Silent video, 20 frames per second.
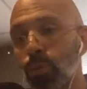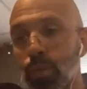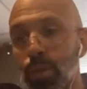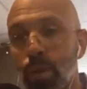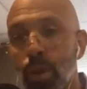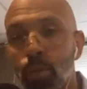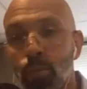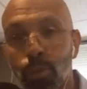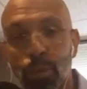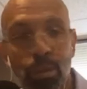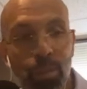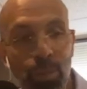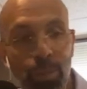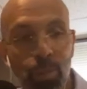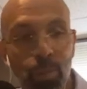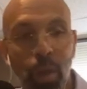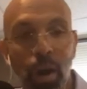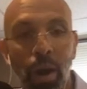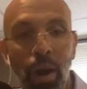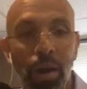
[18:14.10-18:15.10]
With an
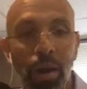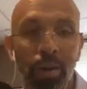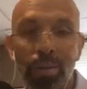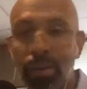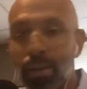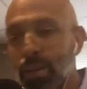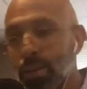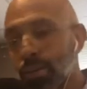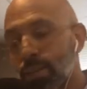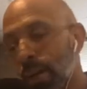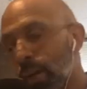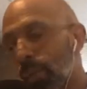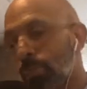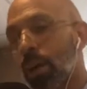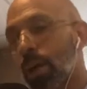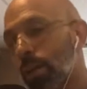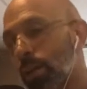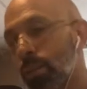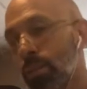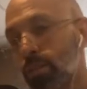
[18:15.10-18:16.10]
expired, they're going to say, I'm not
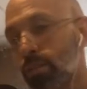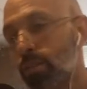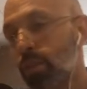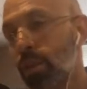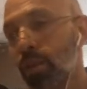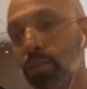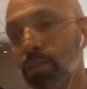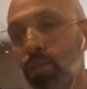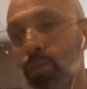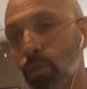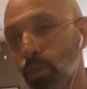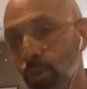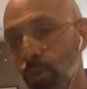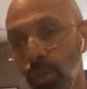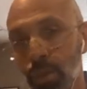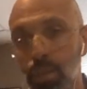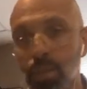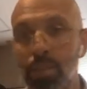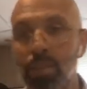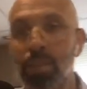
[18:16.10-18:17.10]
interested. They're going to
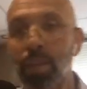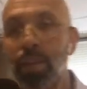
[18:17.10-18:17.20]
say,